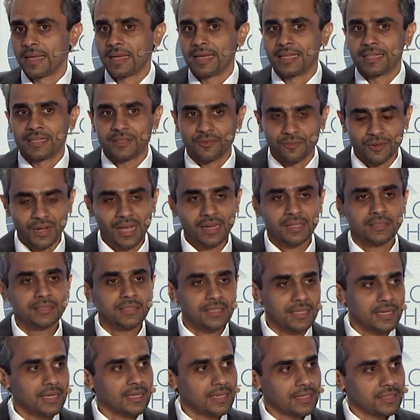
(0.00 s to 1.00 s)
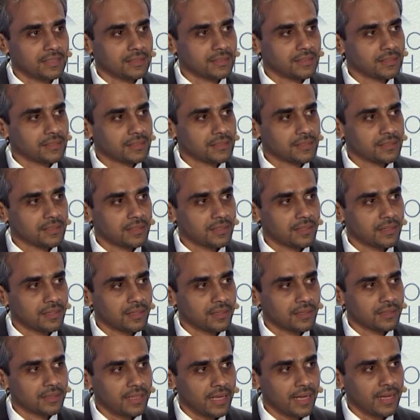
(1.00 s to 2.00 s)
The reality is
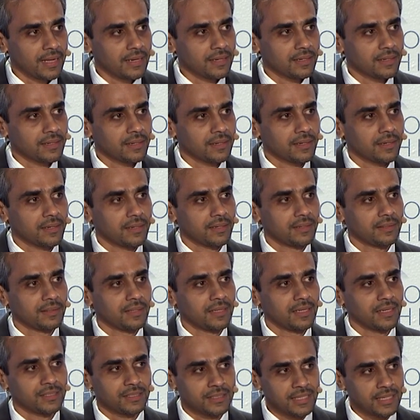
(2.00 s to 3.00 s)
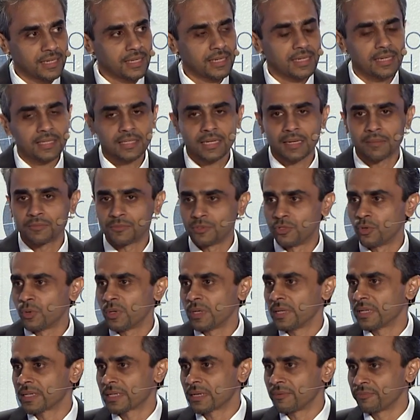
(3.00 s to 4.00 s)
that single-income,
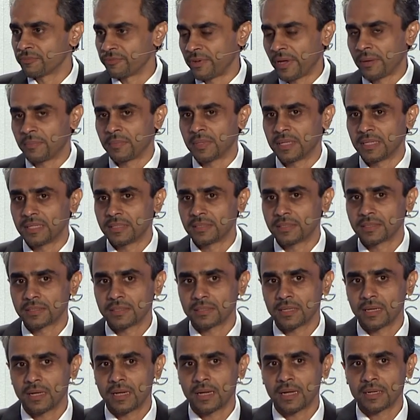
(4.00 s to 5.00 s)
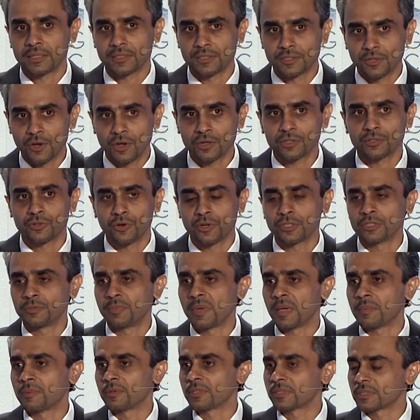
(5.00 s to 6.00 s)
dual-income families are not going to be
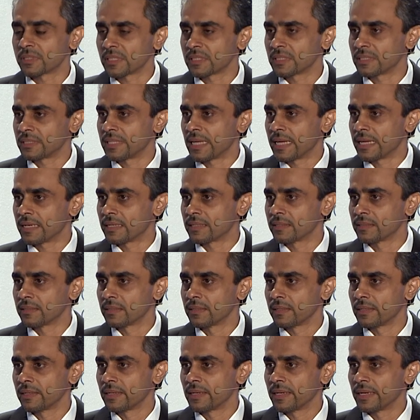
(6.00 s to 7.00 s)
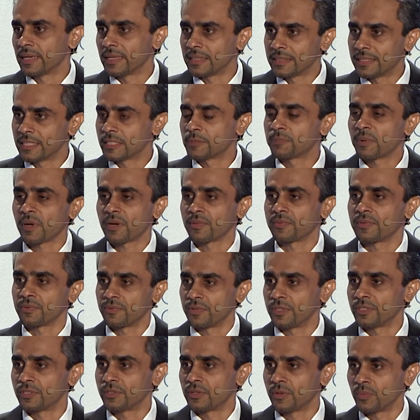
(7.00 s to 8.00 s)
able to sustain in this part of
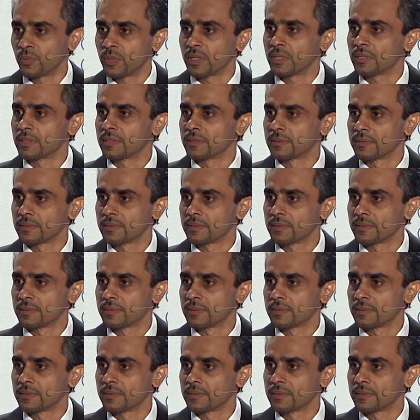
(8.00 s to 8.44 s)
the world.